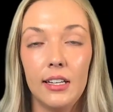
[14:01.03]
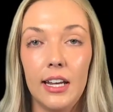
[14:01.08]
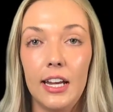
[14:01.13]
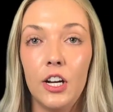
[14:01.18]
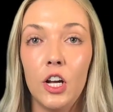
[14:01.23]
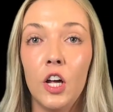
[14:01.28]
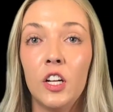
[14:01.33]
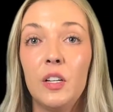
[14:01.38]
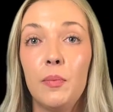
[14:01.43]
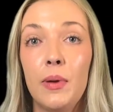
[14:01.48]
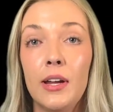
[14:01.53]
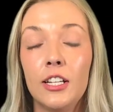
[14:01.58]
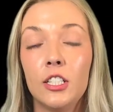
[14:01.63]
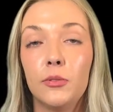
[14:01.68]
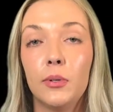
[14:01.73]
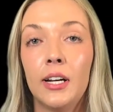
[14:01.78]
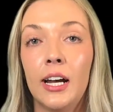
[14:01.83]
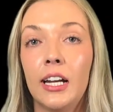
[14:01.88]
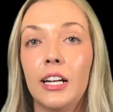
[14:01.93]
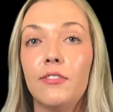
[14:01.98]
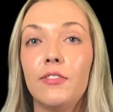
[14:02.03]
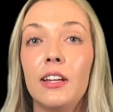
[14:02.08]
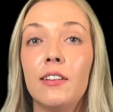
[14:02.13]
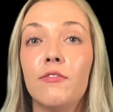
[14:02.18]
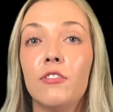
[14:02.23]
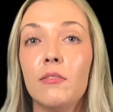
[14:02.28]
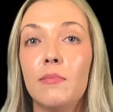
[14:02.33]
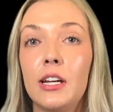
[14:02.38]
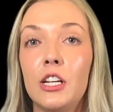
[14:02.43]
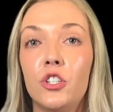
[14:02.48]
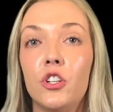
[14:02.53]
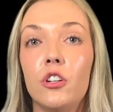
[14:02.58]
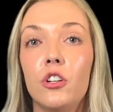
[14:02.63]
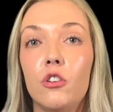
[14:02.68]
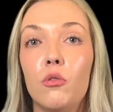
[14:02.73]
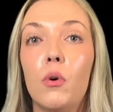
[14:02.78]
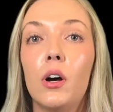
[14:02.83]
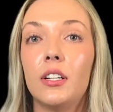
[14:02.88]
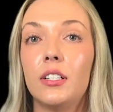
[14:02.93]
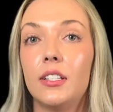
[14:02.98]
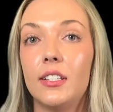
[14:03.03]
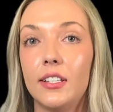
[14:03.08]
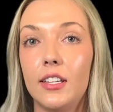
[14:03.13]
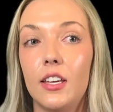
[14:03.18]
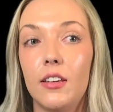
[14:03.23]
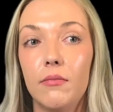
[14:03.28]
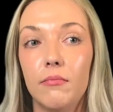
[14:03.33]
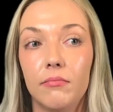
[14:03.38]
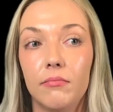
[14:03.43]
It all depends what kind of information you want to see.